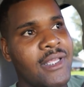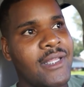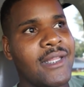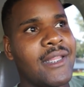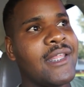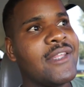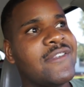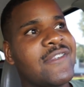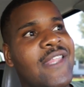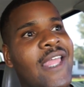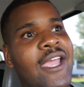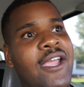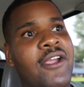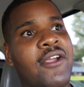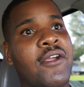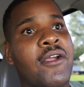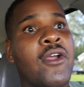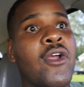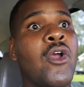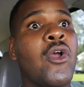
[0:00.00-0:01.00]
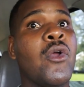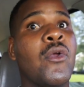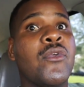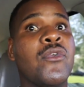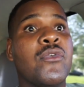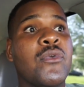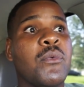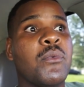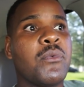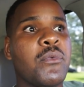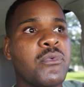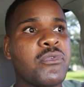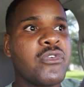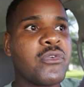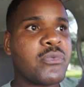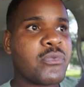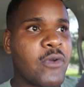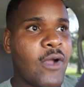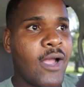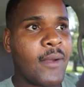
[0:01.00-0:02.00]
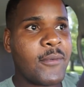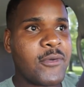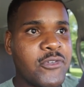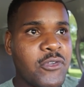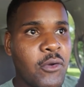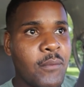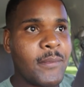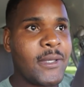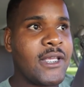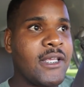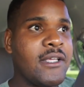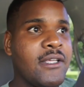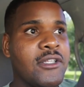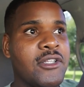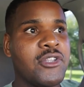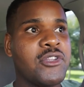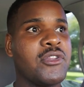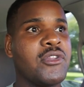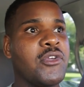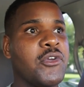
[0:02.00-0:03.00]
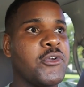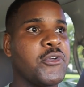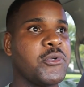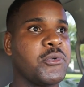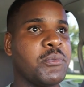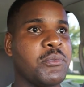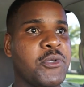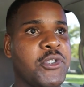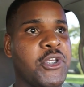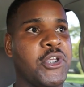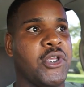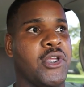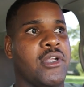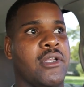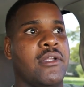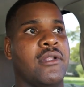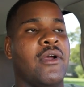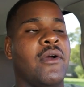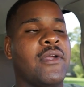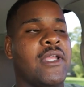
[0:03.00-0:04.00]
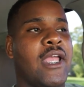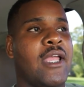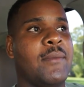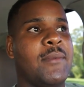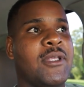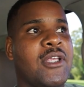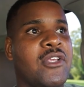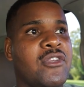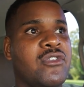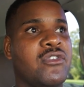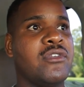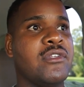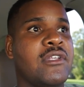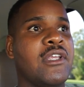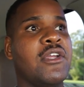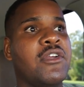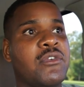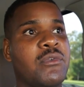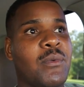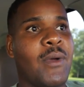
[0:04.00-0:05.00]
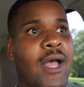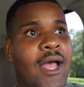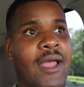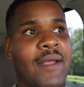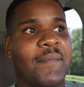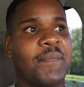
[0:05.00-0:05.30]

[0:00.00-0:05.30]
it's there. Subscribers don't mean you're good, okay? Because here's why.